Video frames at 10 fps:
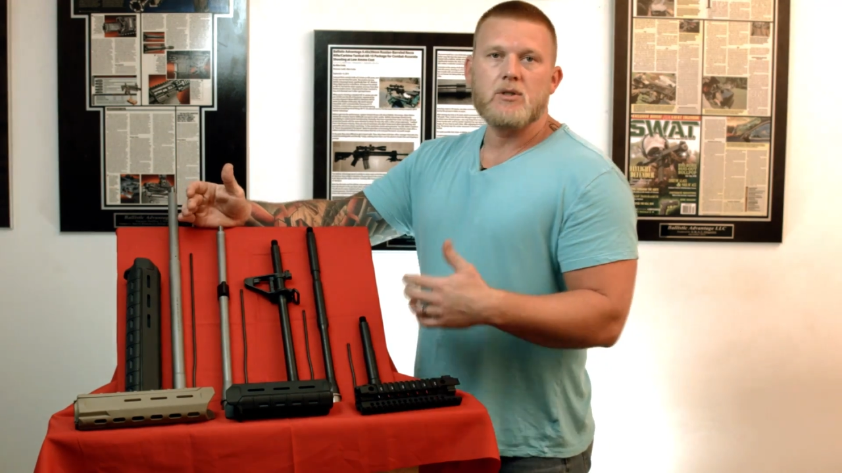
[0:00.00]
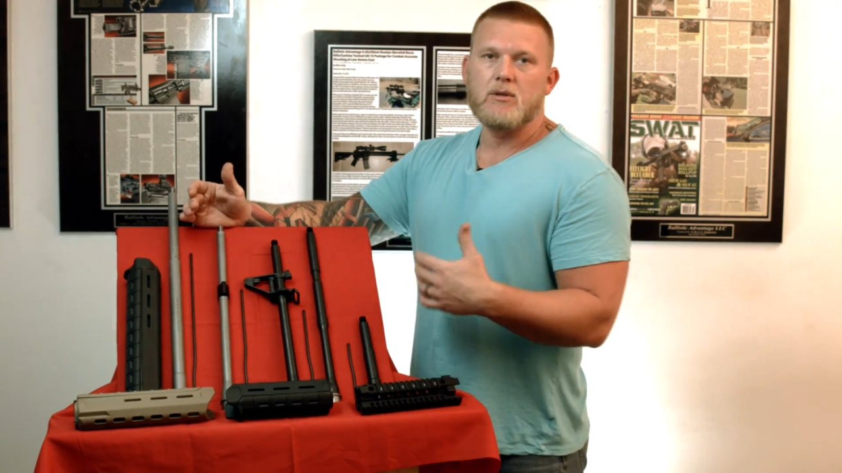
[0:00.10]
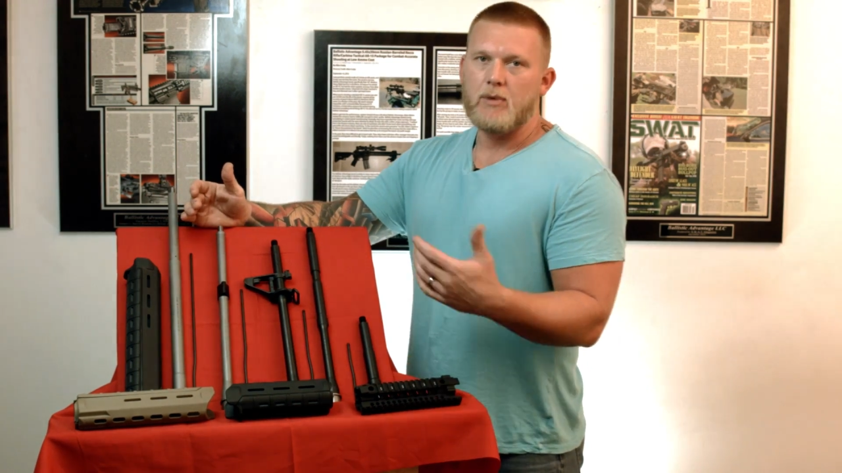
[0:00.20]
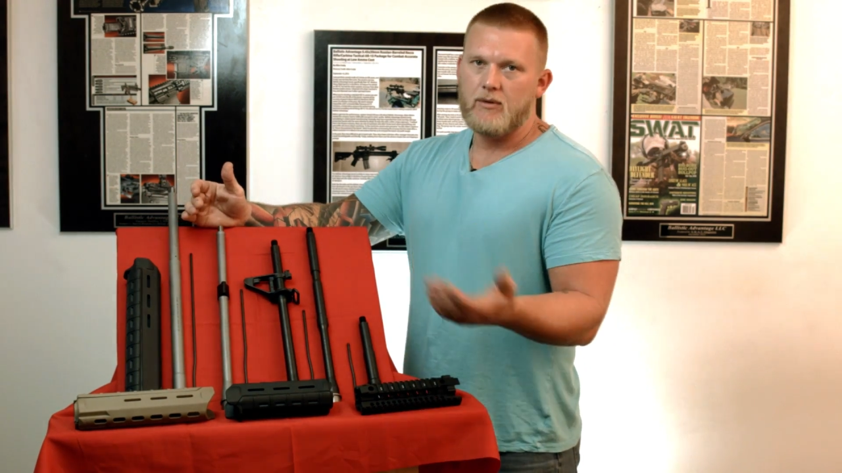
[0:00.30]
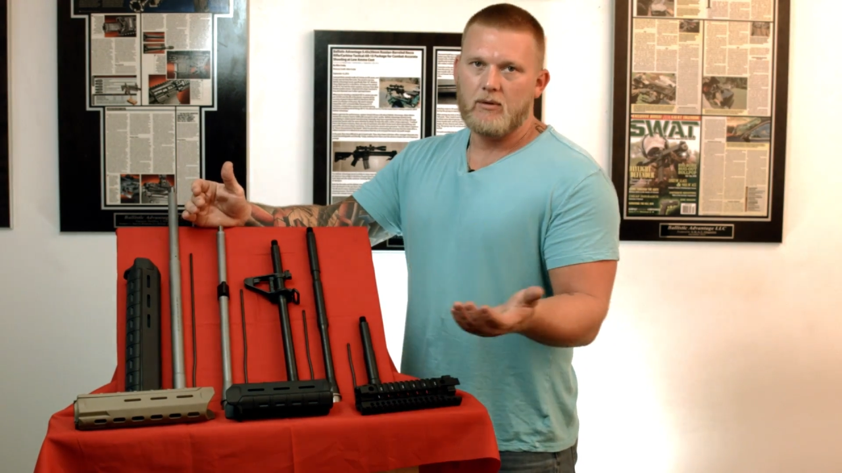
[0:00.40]
or
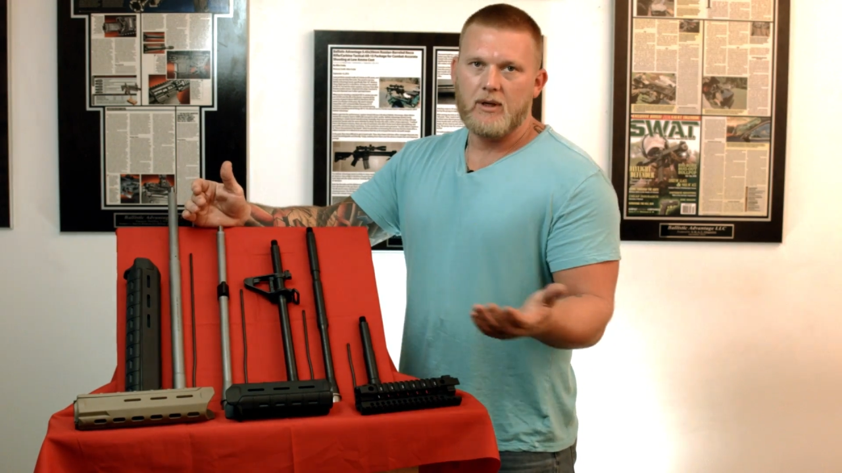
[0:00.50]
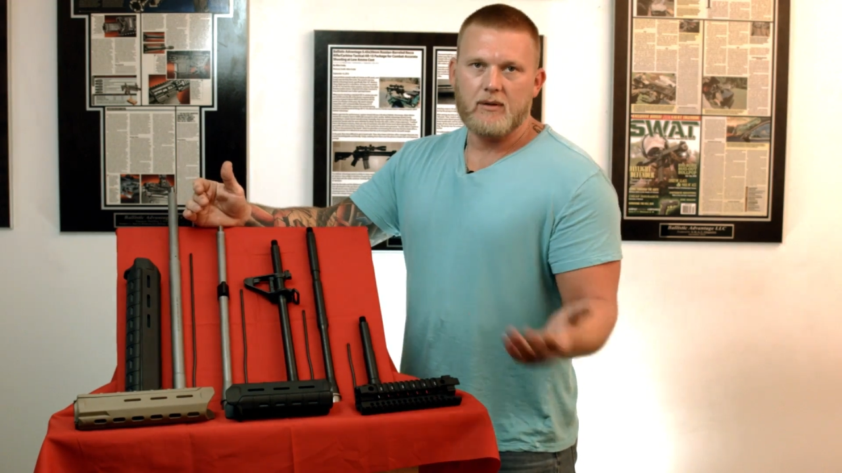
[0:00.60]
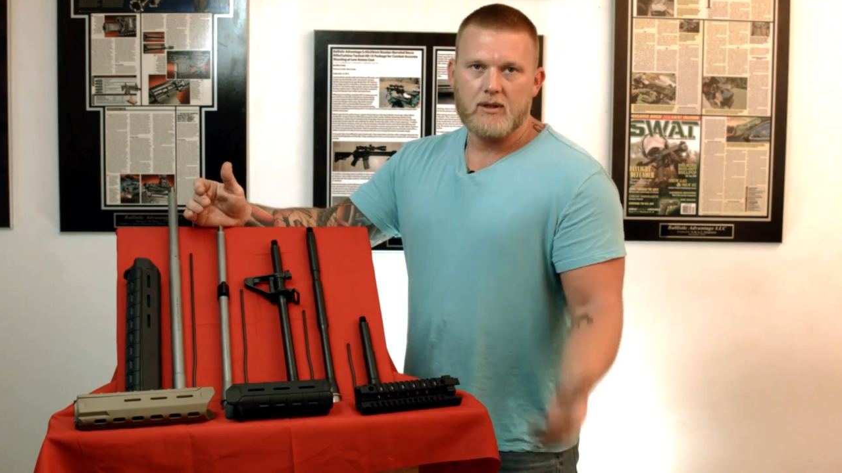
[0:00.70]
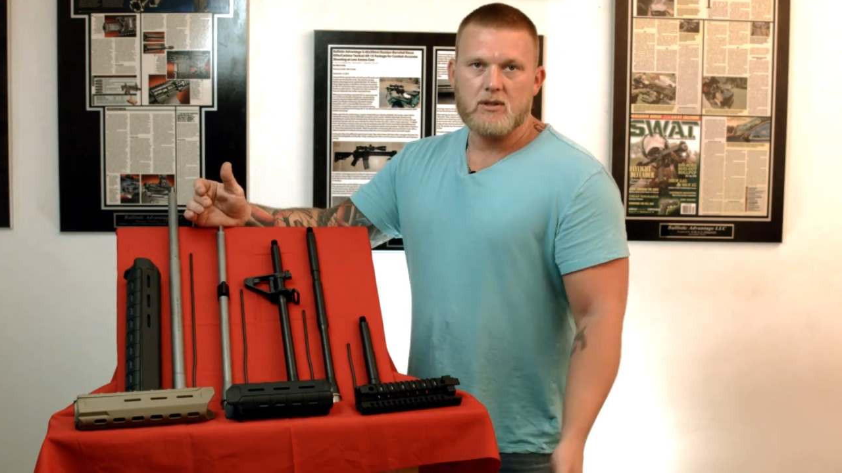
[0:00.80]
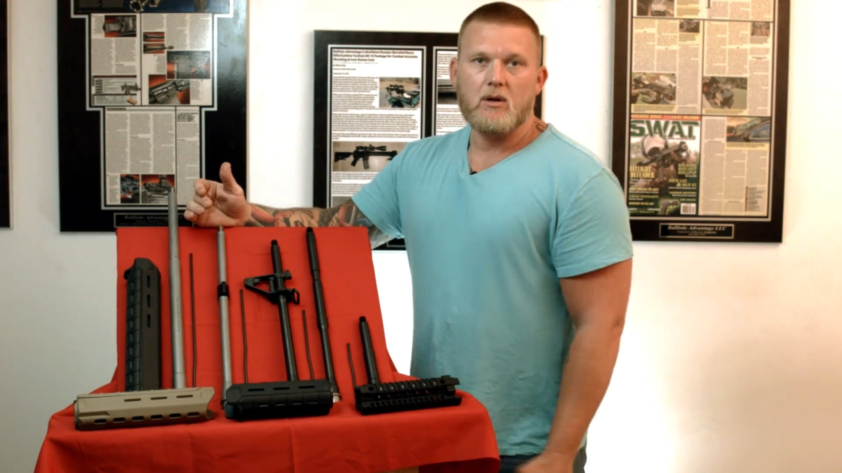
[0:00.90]
some other
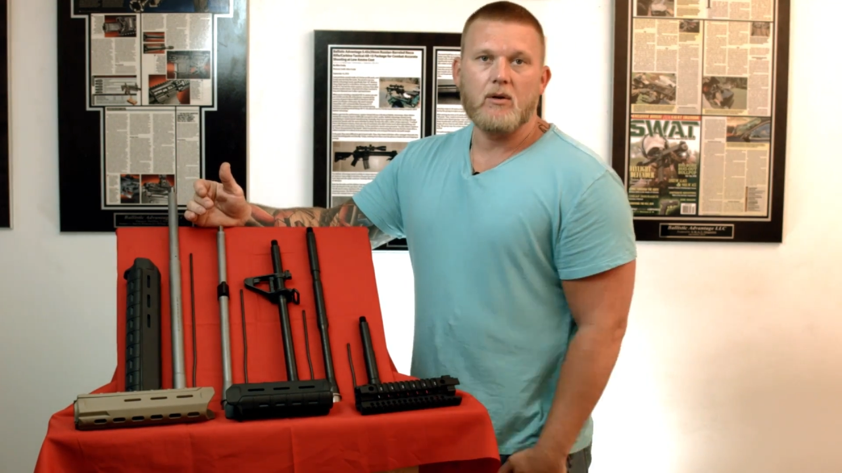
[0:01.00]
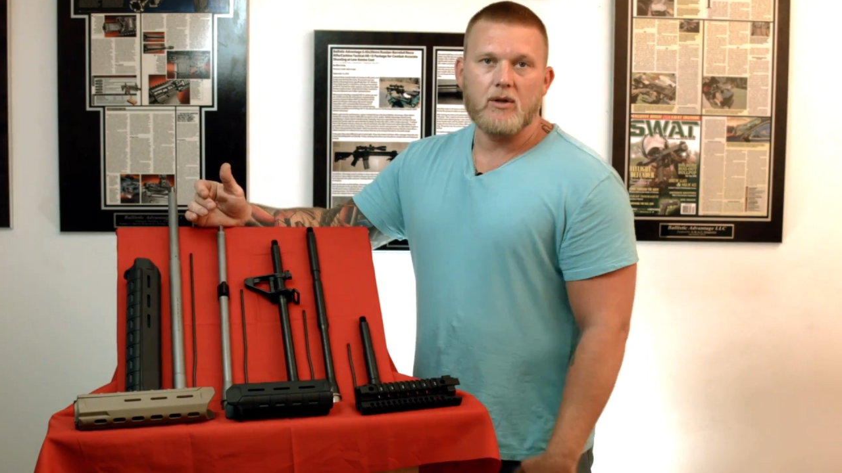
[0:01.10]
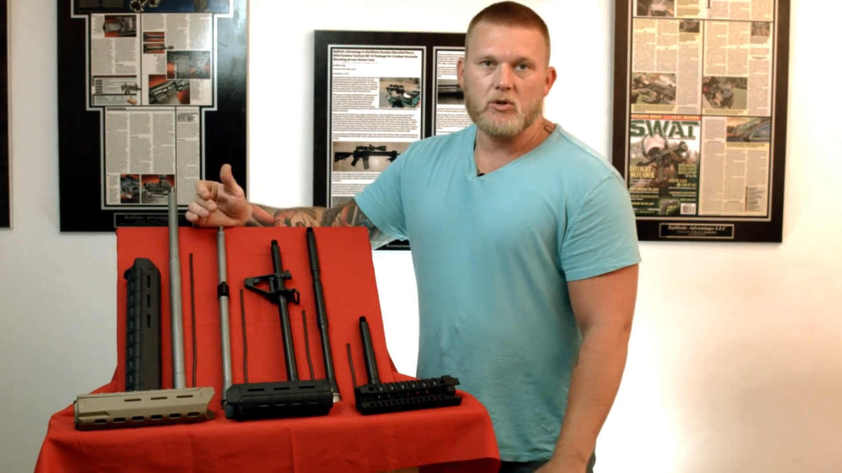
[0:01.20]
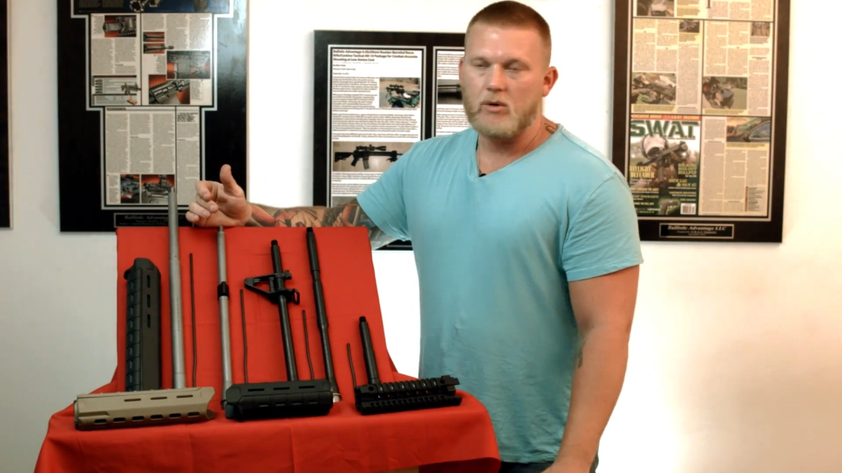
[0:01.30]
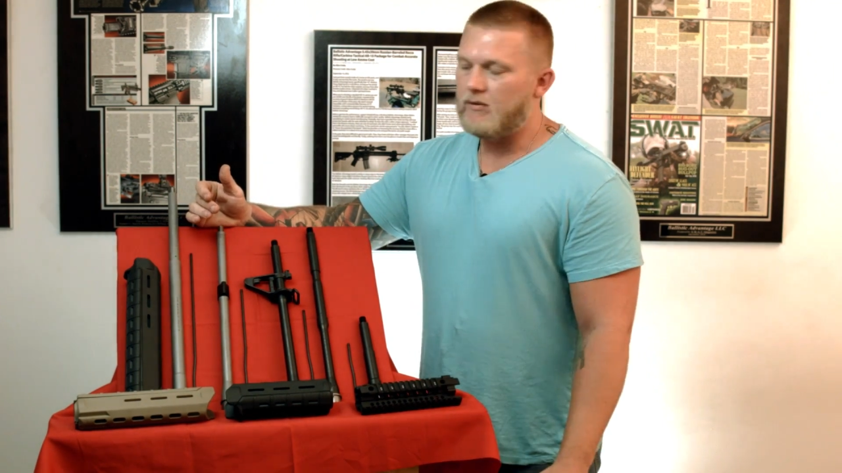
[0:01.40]
length that's
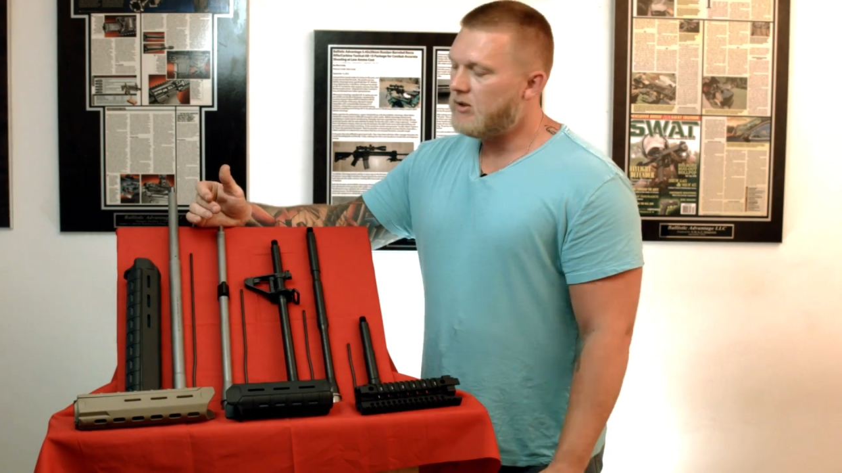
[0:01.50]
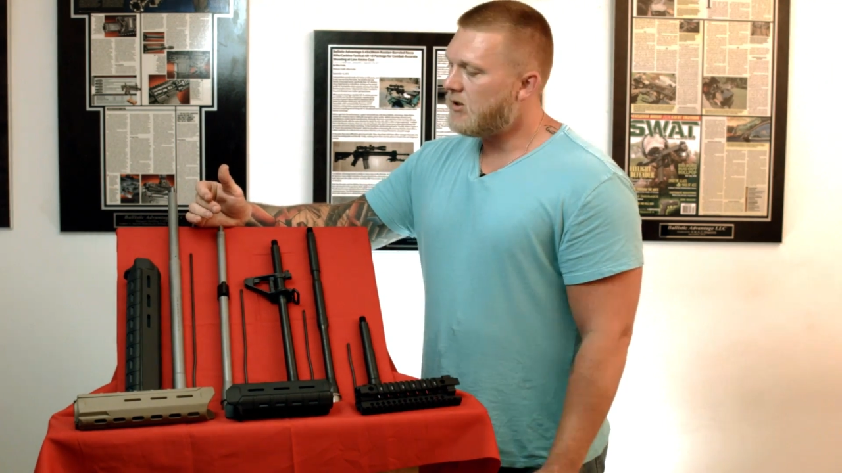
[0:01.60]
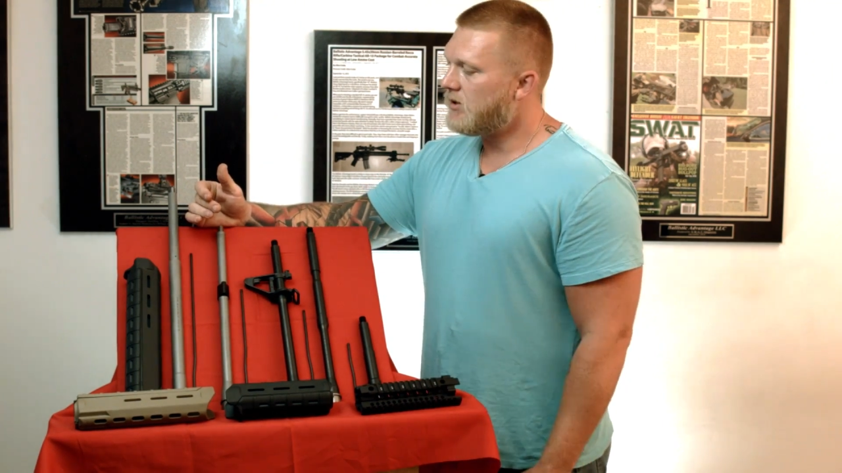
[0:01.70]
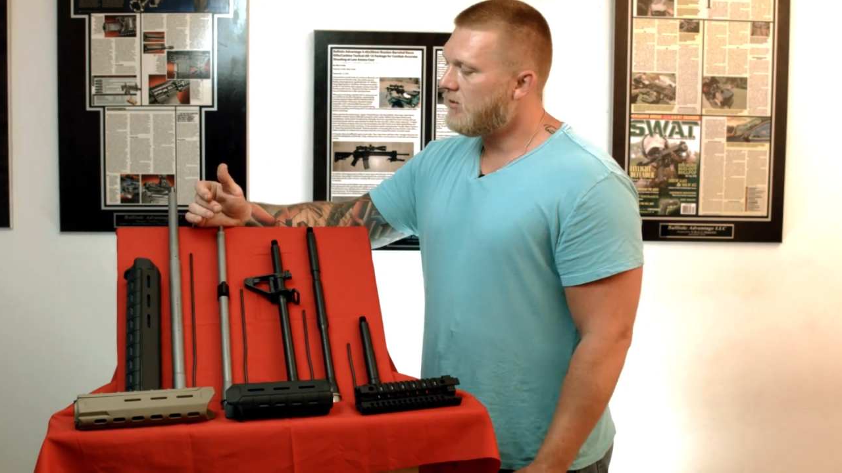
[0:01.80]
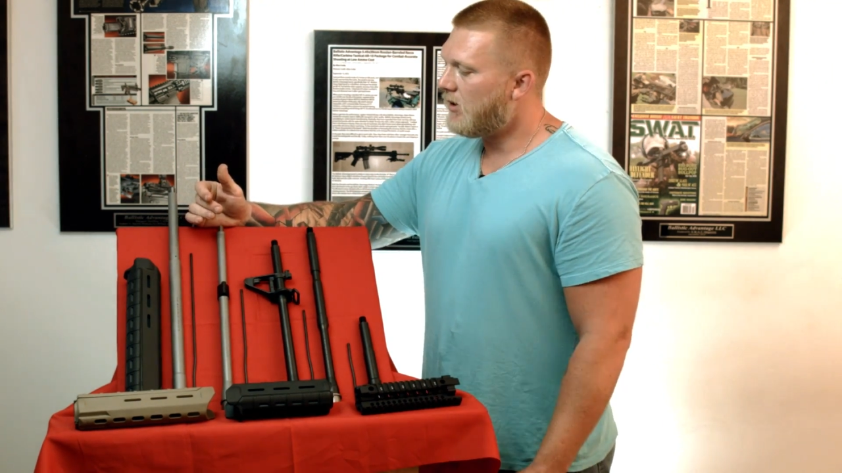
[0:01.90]
longer than 12
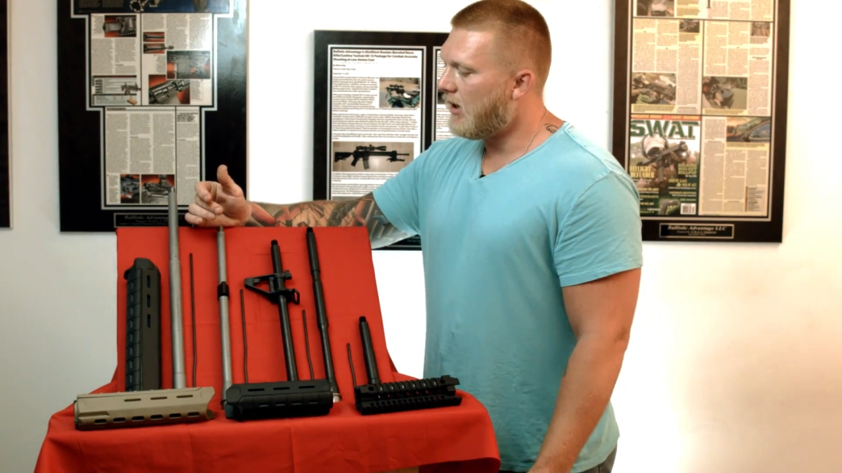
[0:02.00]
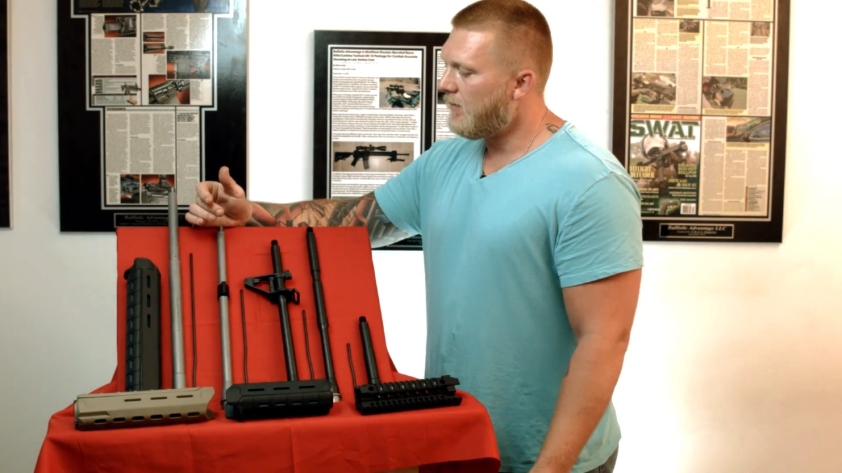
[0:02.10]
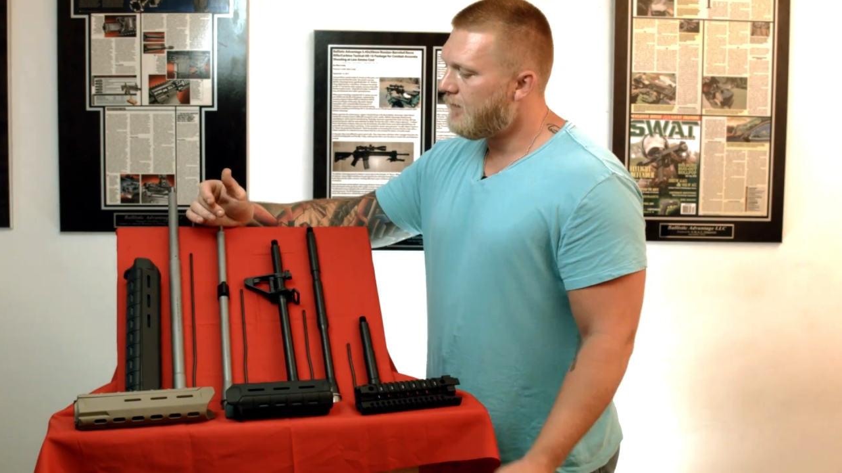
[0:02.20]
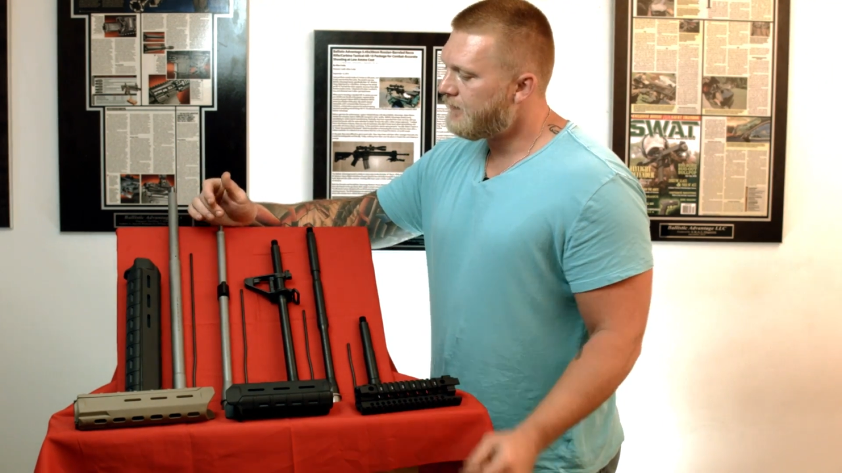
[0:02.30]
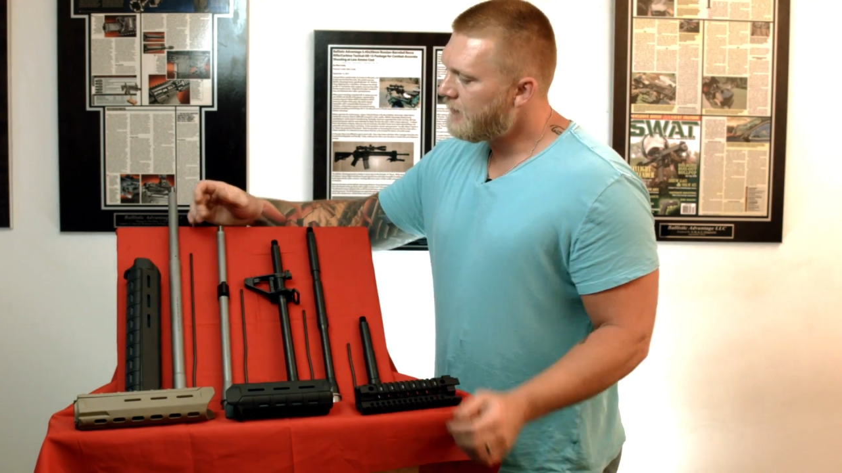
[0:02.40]
inches, okay?